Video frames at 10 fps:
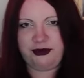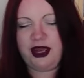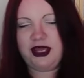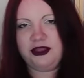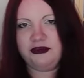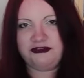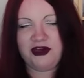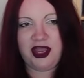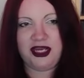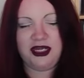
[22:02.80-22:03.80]
everywhere that you're
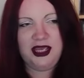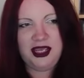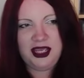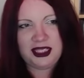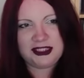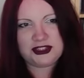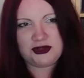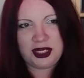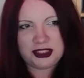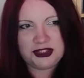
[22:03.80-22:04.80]
fine, is
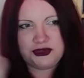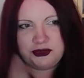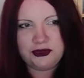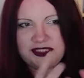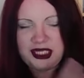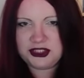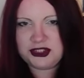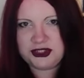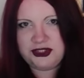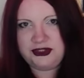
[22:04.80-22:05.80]
trying to draw
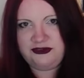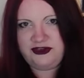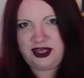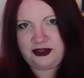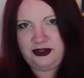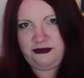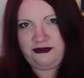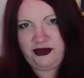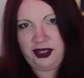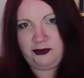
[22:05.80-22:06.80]
attention to the fact that you're
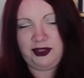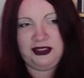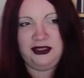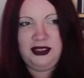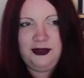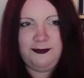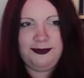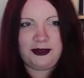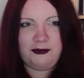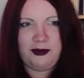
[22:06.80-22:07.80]
fine when,
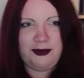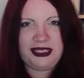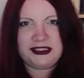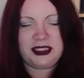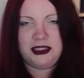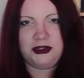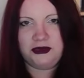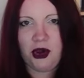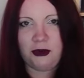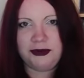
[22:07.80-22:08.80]
well, basically
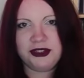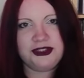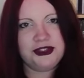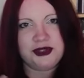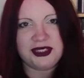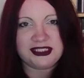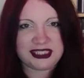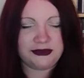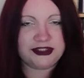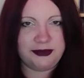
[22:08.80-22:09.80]
you're not, because you're trying to
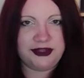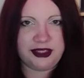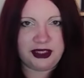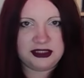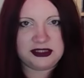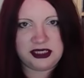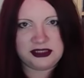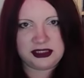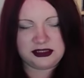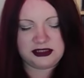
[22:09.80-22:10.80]
sell something.
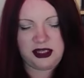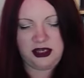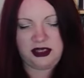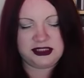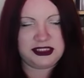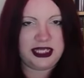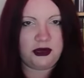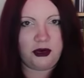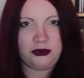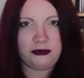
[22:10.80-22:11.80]
It's
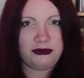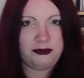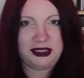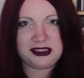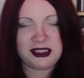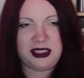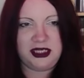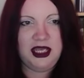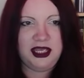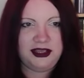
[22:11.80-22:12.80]
snake oil.
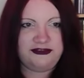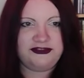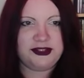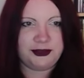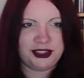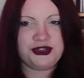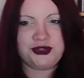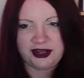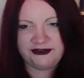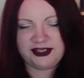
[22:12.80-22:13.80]
Basically, if someone is
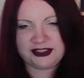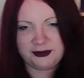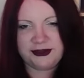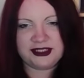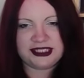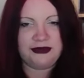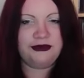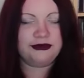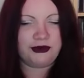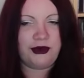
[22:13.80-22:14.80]
driving something
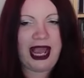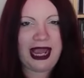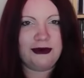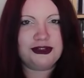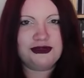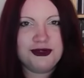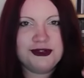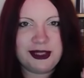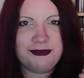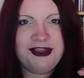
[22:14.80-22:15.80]
down your throat, how
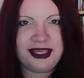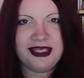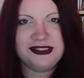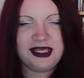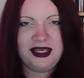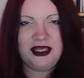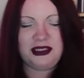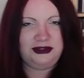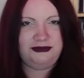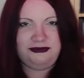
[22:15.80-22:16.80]
true something is,
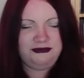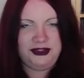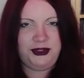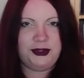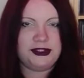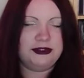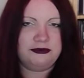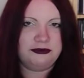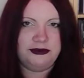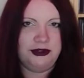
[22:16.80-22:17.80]
you know,
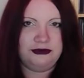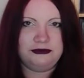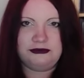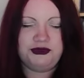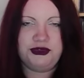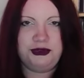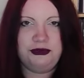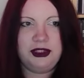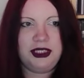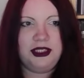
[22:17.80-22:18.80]
it's not
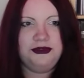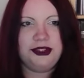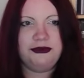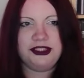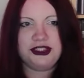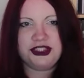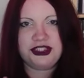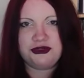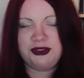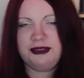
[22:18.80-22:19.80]
true. Like, you don't need to
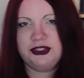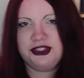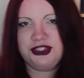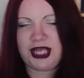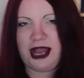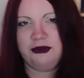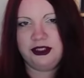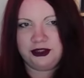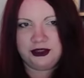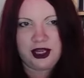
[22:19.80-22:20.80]
scream and shout
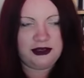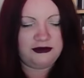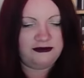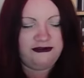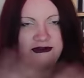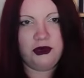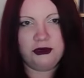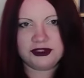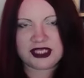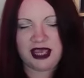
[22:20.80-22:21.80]
and
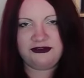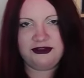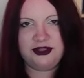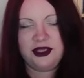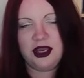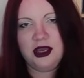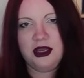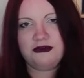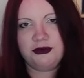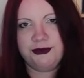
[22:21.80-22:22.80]
flaunt everything
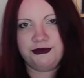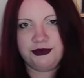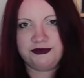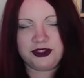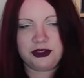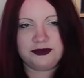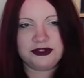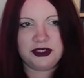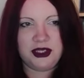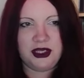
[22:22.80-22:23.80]
from the
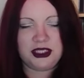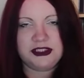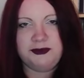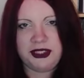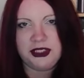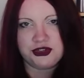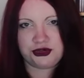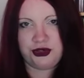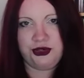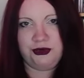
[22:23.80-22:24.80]
rooftops as being
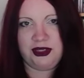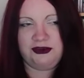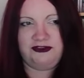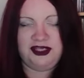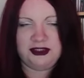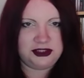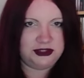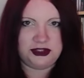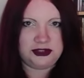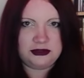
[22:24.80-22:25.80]
true if it is
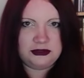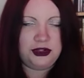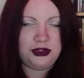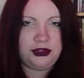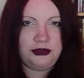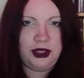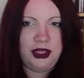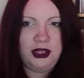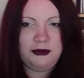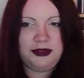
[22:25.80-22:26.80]
just true,
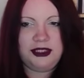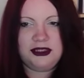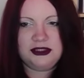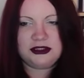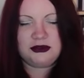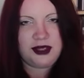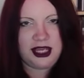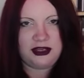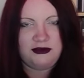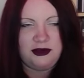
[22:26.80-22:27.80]
because
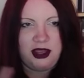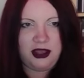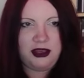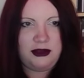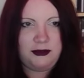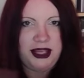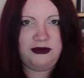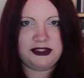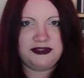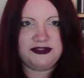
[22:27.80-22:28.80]
creating a
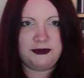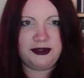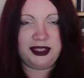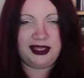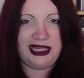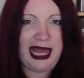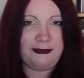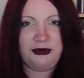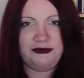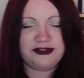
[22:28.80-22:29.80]
appearance of something, a
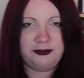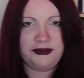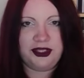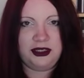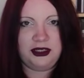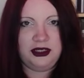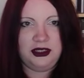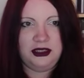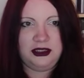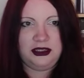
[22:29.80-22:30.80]
glamour of something,
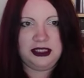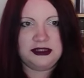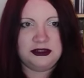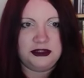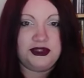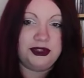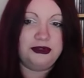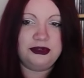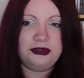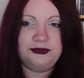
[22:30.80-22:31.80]
isn't the
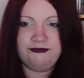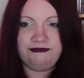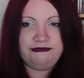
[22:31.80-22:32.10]
truth.